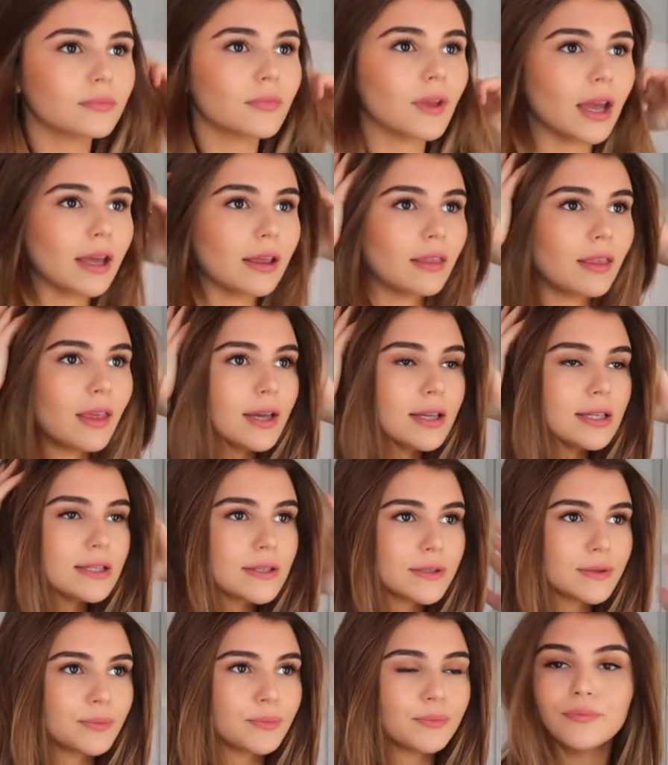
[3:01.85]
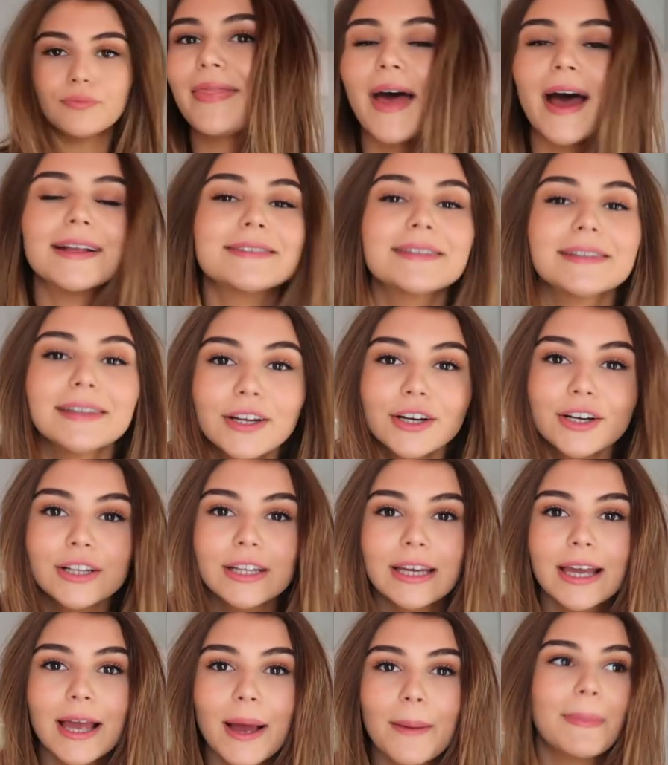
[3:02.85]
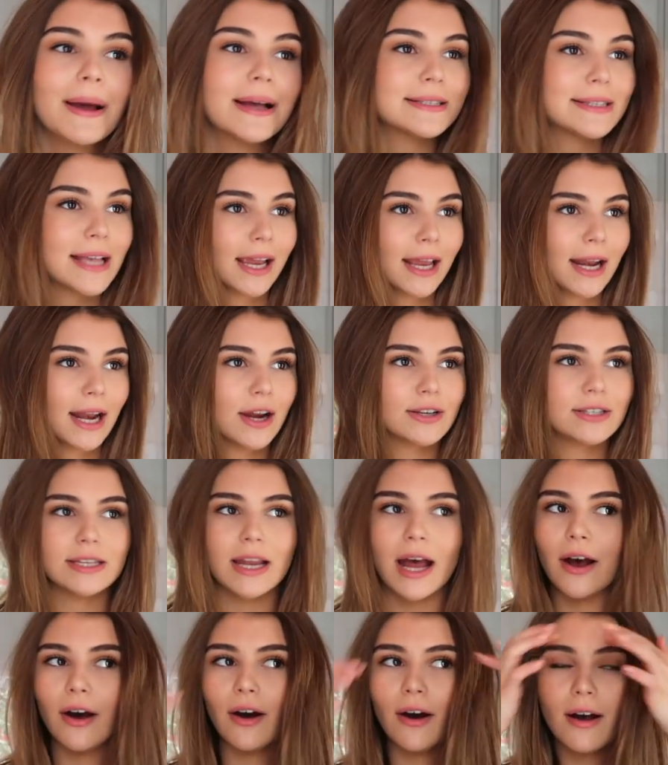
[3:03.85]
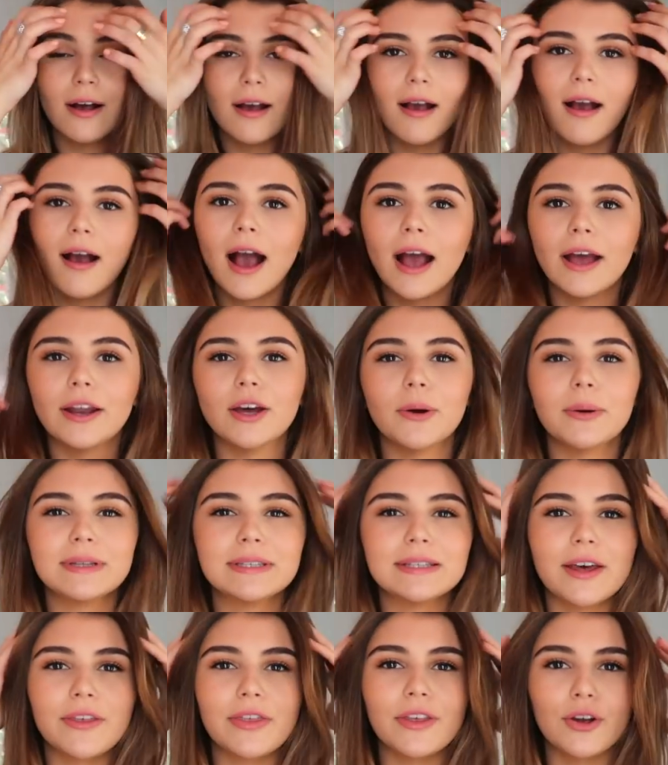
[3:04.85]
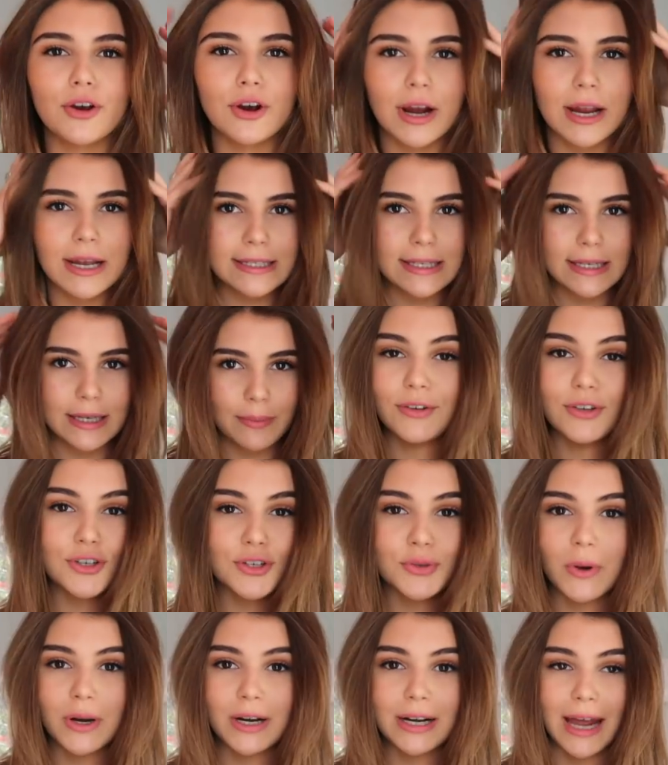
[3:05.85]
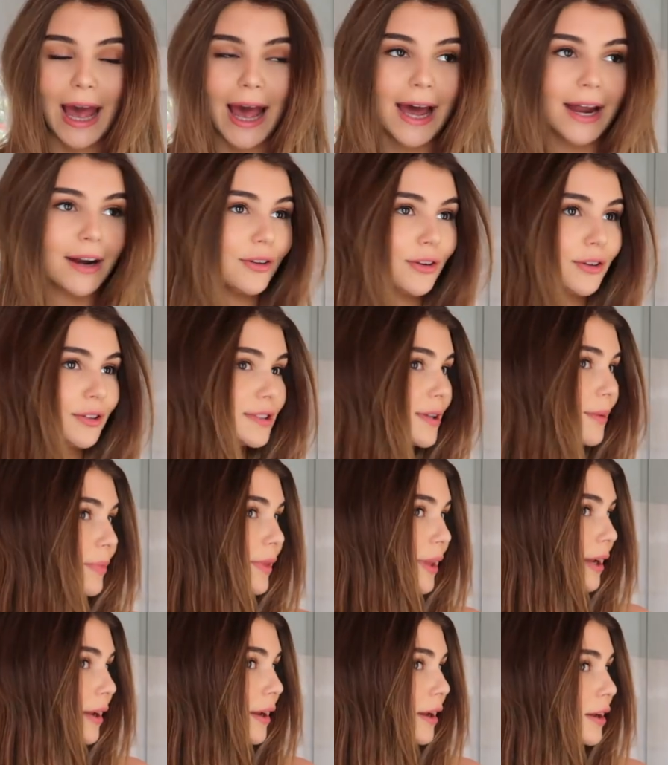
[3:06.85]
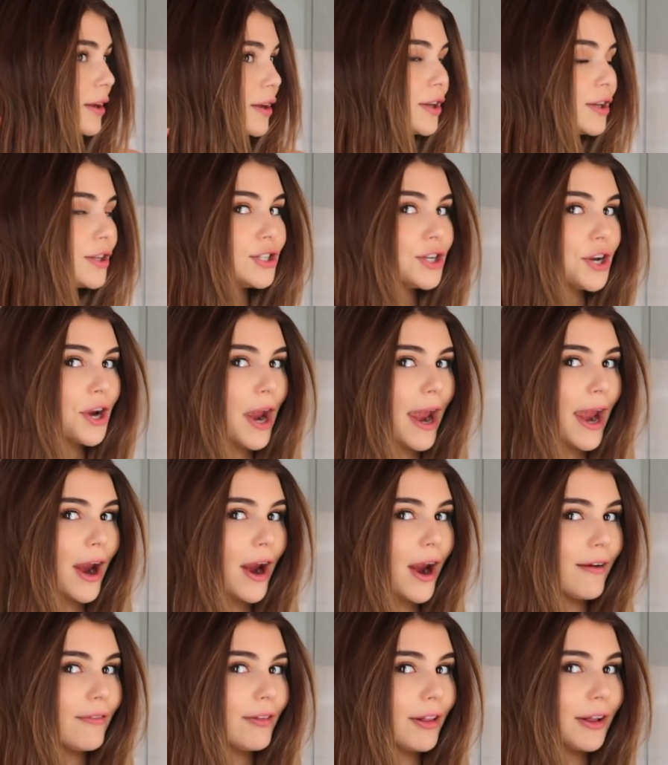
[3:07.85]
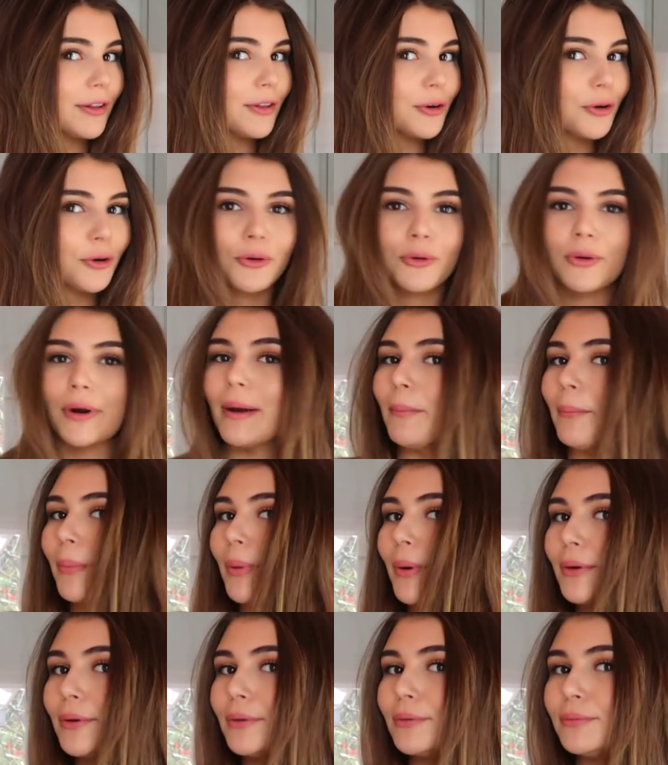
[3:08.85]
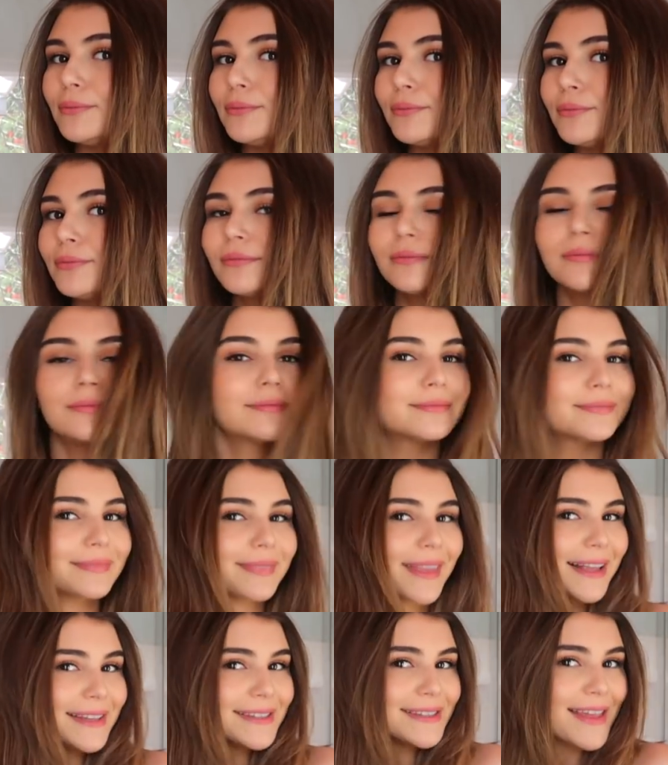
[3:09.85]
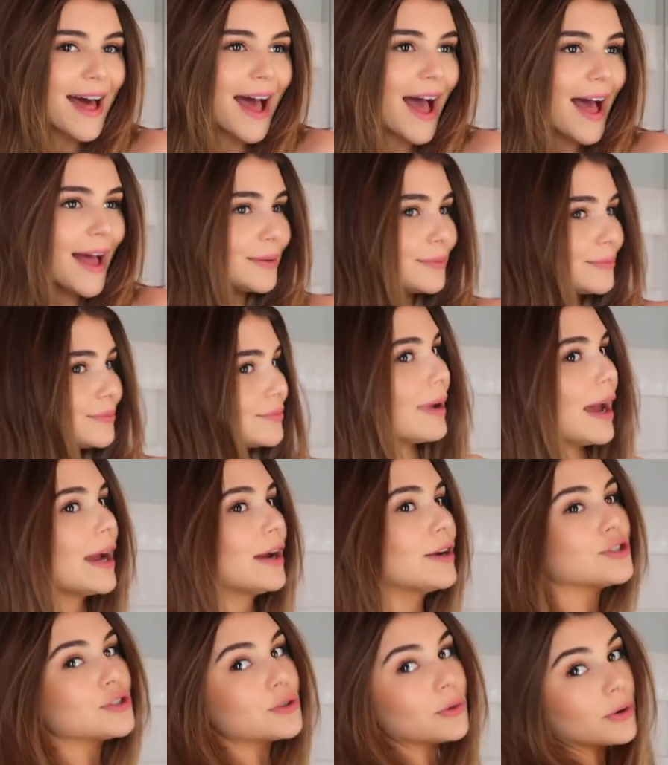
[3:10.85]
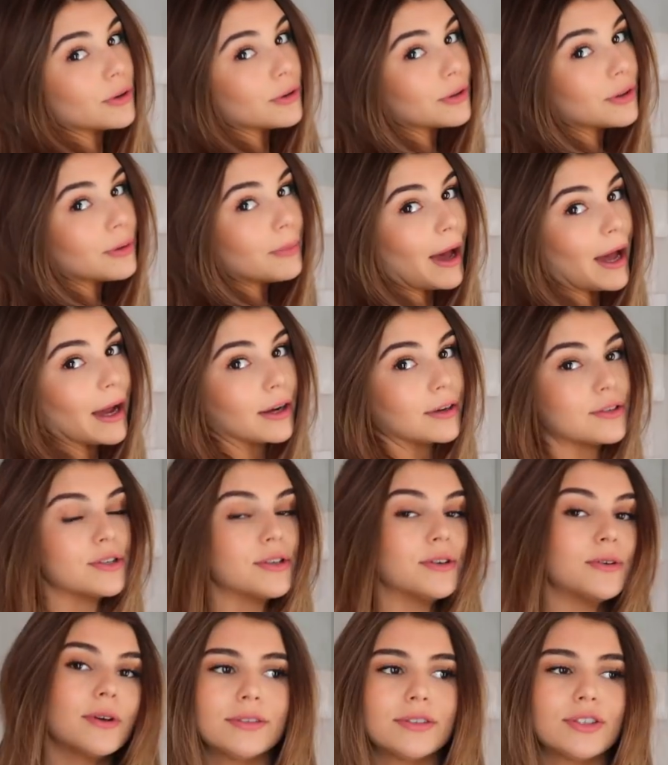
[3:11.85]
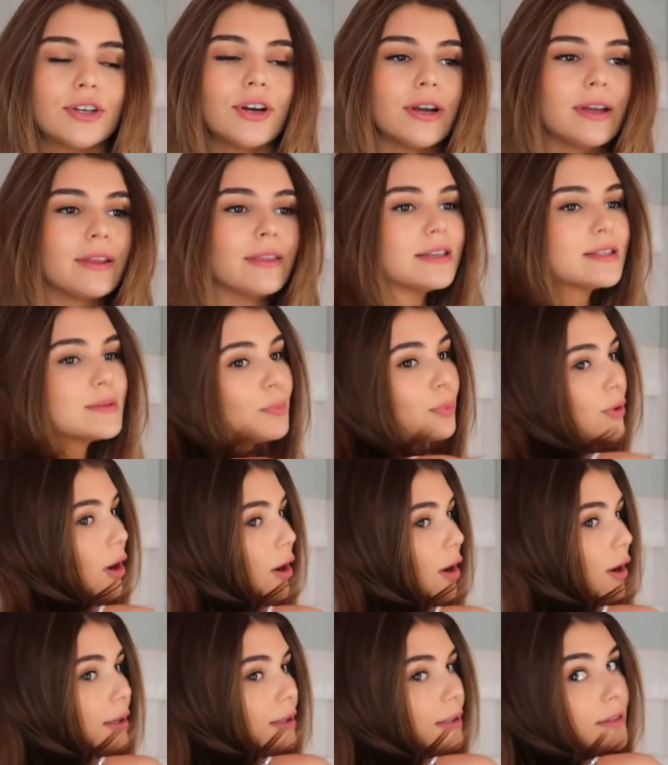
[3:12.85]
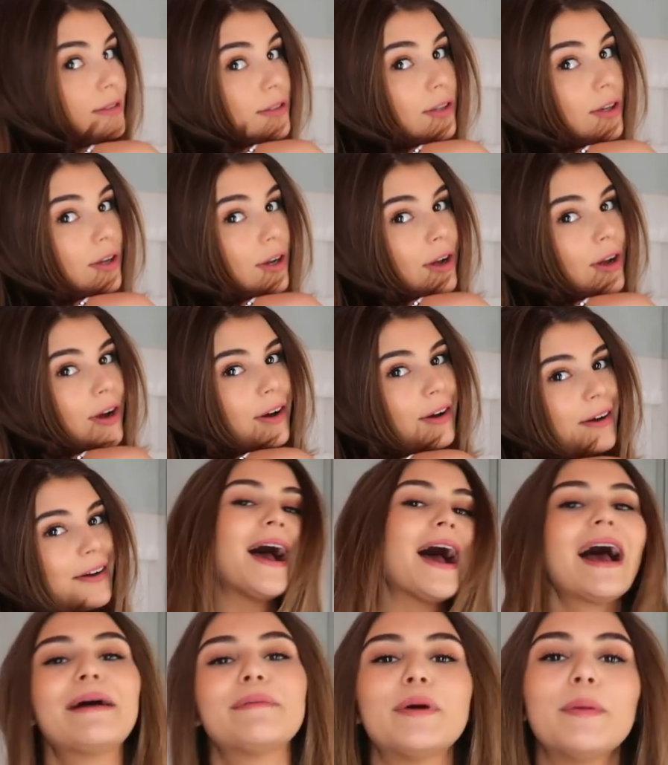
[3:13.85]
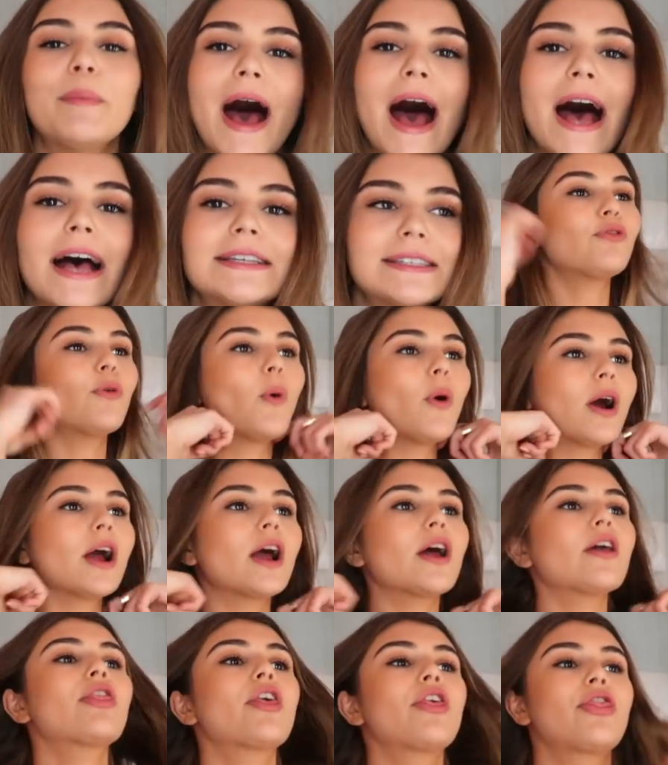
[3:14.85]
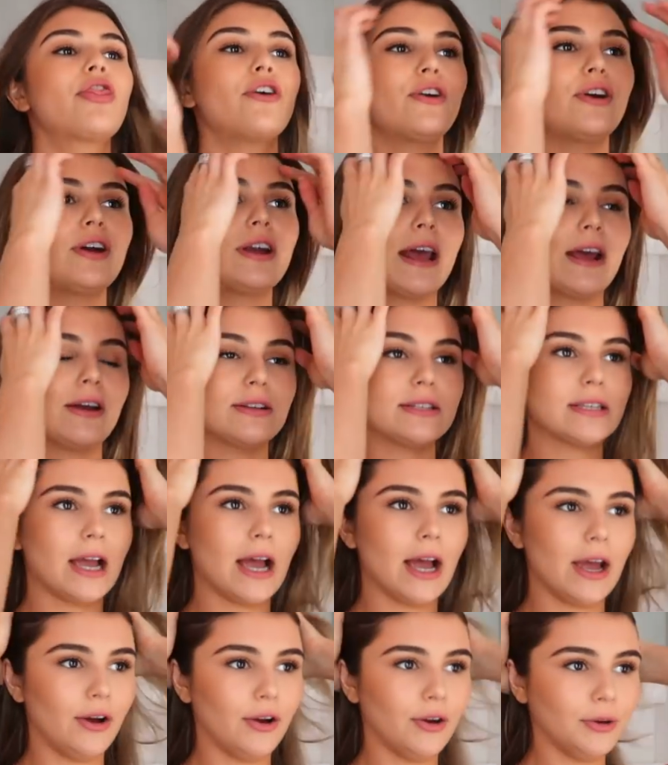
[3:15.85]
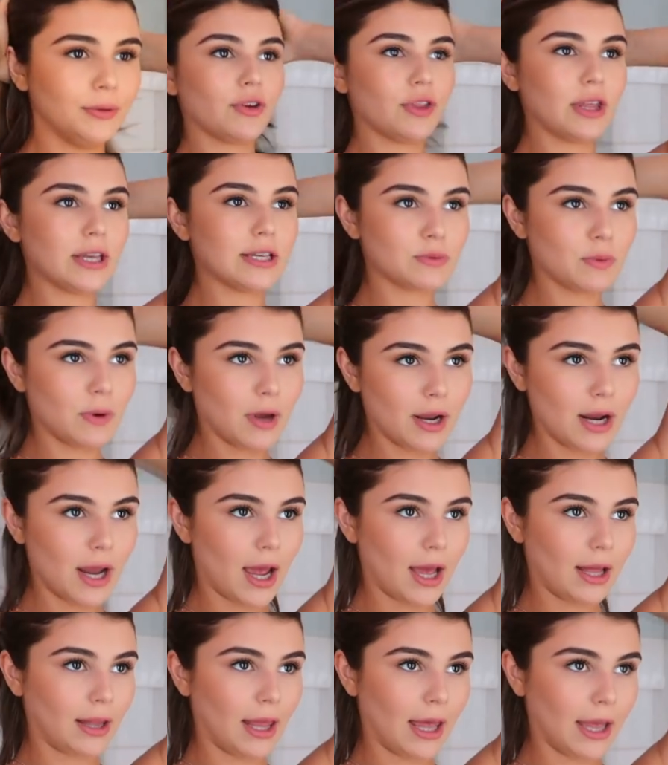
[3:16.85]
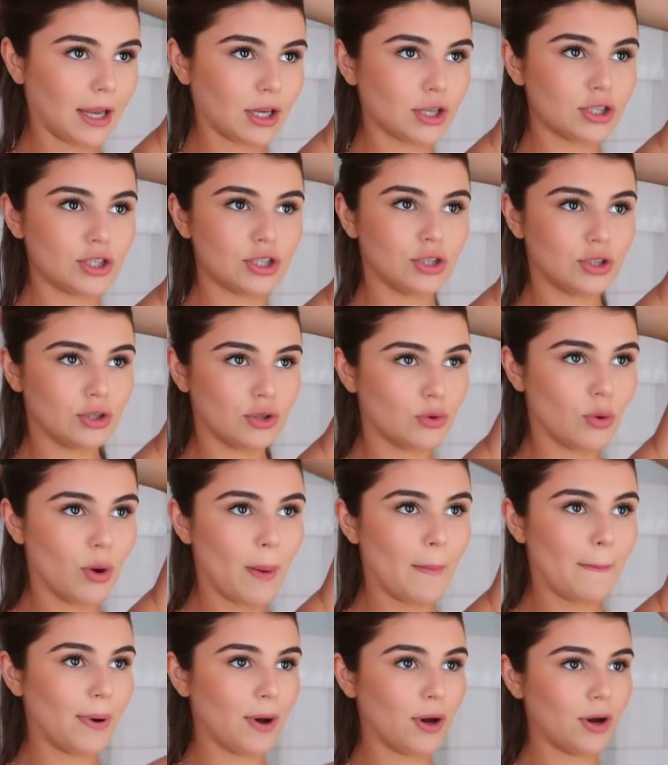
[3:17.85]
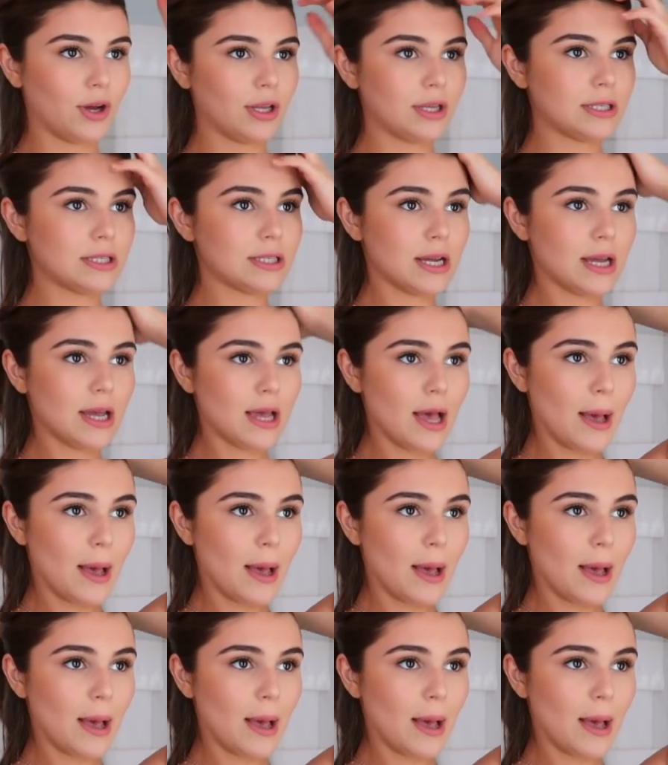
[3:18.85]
like this. And that's literally my second hairstyle. I know it's nothing crazy. If you just wanted to add a little something to your hair, have like a little crimp, that's that. My hair's shorter in the back too. Sorry, this bra doesn't, I'm a mess. For the third hairstyle, for this one, I like to put